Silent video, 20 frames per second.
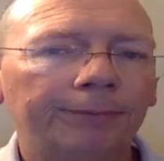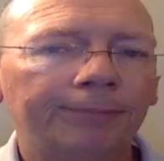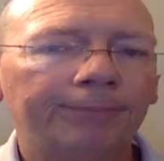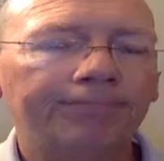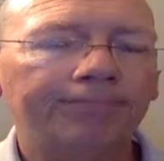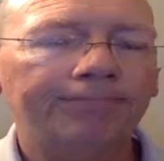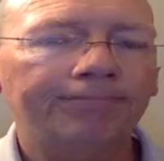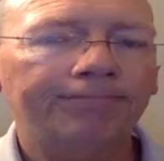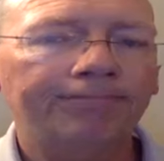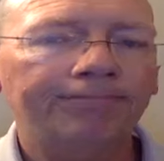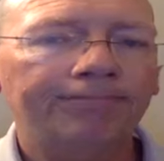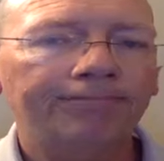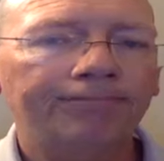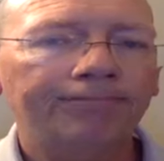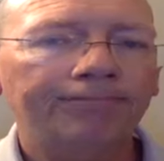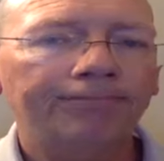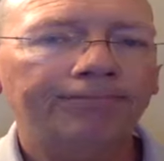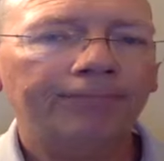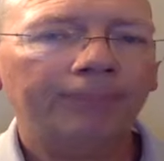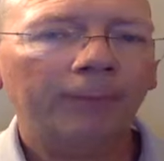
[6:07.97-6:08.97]

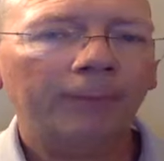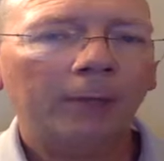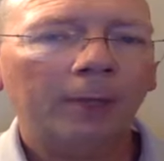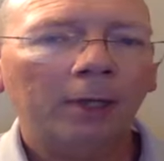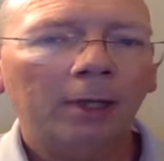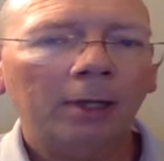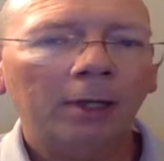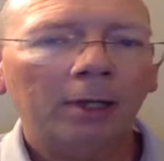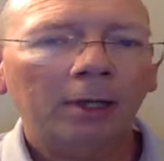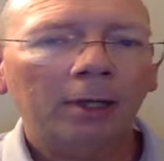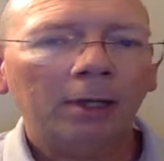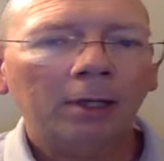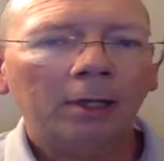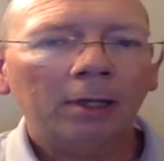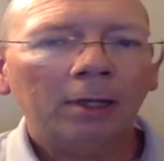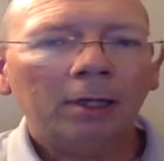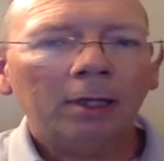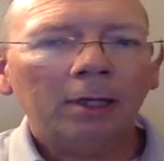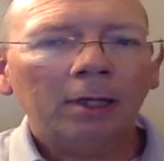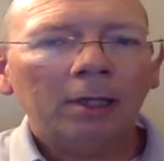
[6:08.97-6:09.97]

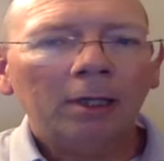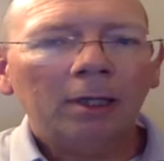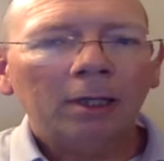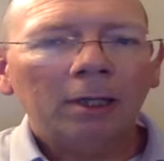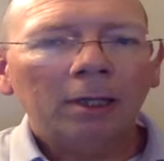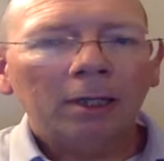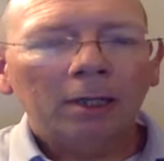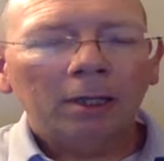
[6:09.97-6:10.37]
(no one is talking)